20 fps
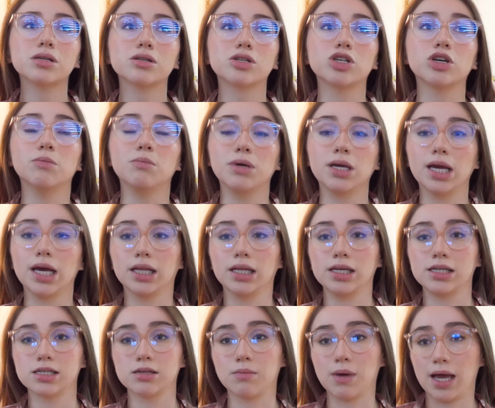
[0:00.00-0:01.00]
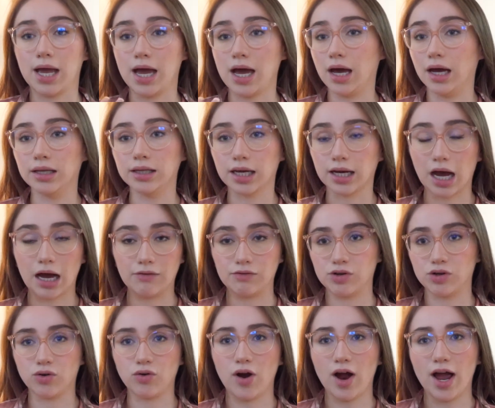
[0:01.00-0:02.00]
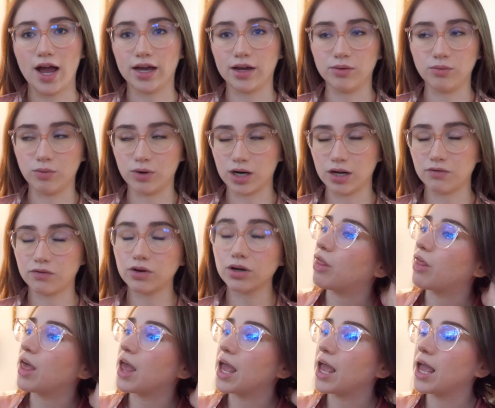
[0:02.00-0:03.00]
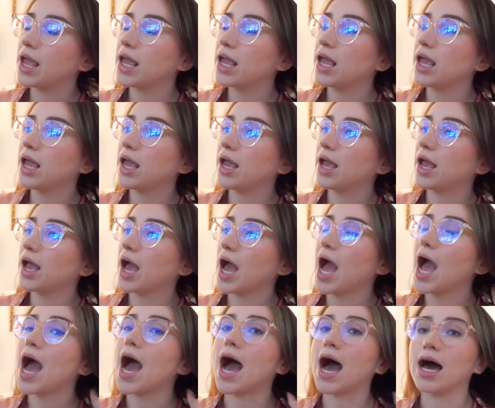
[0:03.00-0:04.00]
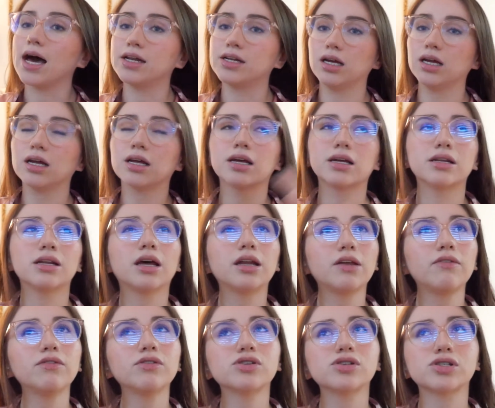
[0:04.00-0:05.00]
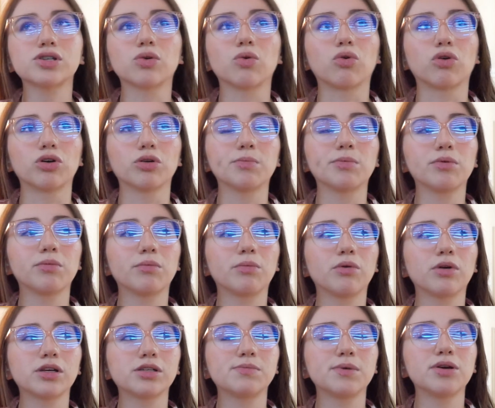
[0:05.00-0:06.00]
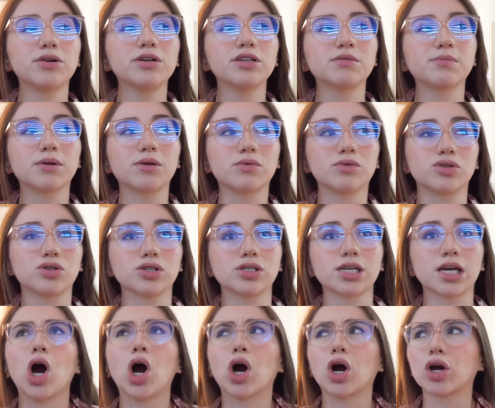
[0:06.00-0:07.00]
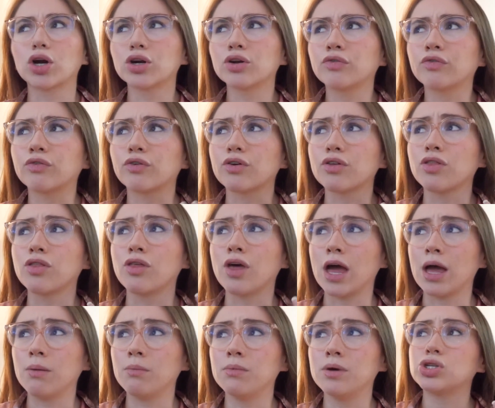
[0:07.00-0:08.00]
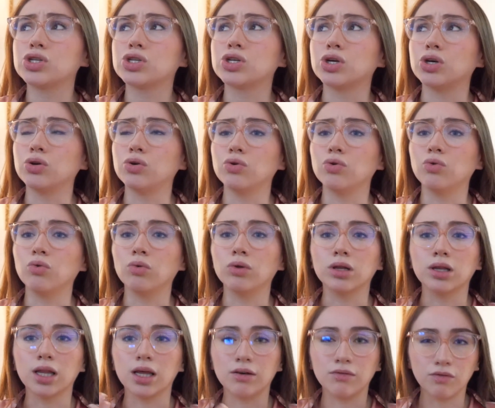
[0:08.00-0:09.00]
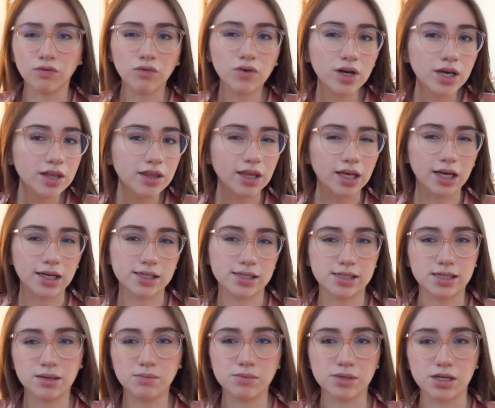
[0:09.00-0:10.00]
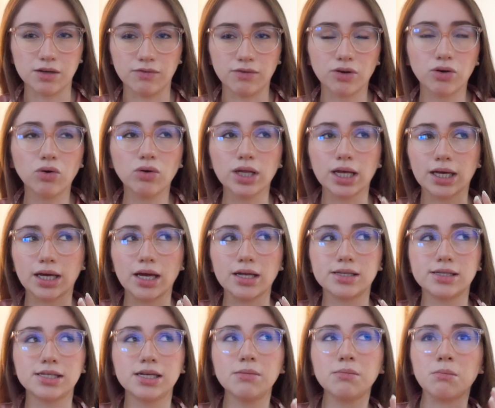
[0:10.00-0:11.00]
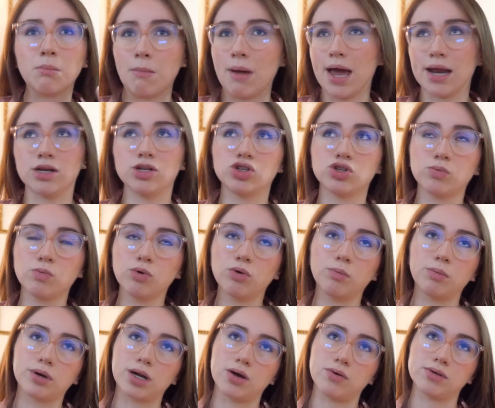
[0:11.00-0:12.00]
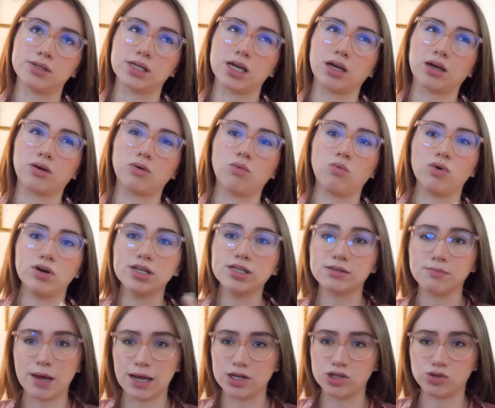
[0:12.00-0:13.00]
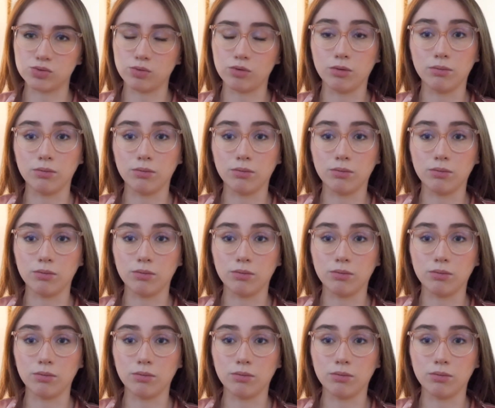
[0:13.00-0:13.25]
to me, at least in my head, like after crying and whatever, they had not even just a horrible experience, but it was just like hard for them to live with. Like it seemed difficult, like it seemed manageable, but I was like, what does manageable